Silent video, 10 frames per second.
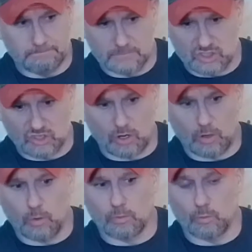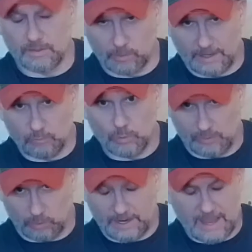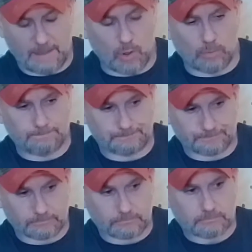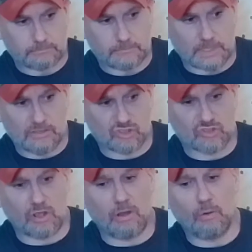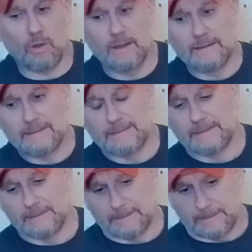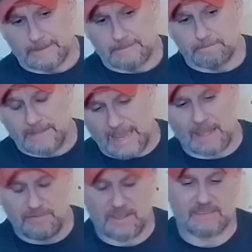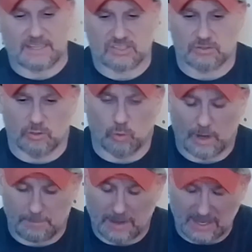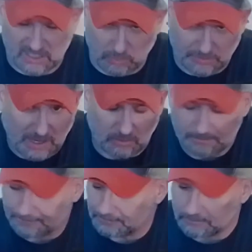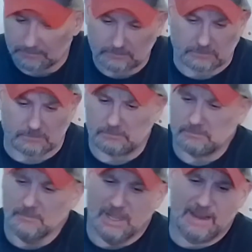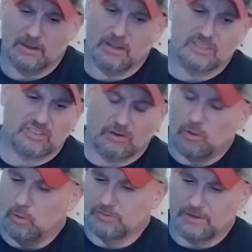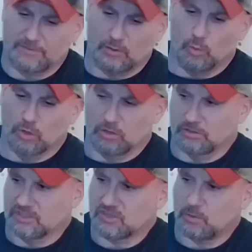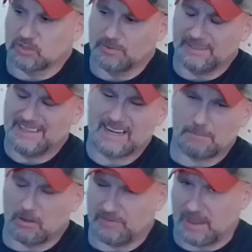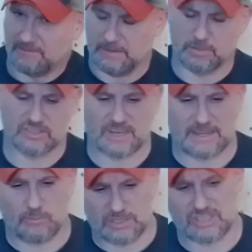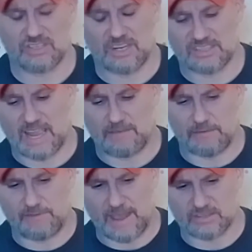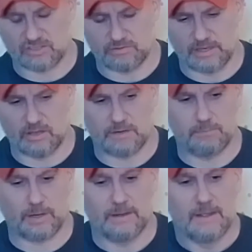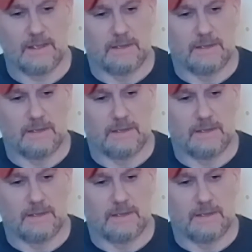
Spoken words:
So with the right ammo. So yeah, I think that's quite possible. Now, air guns are a whole different world, so it's really not about that feet per second, which is nice to have a fast shooting gun, but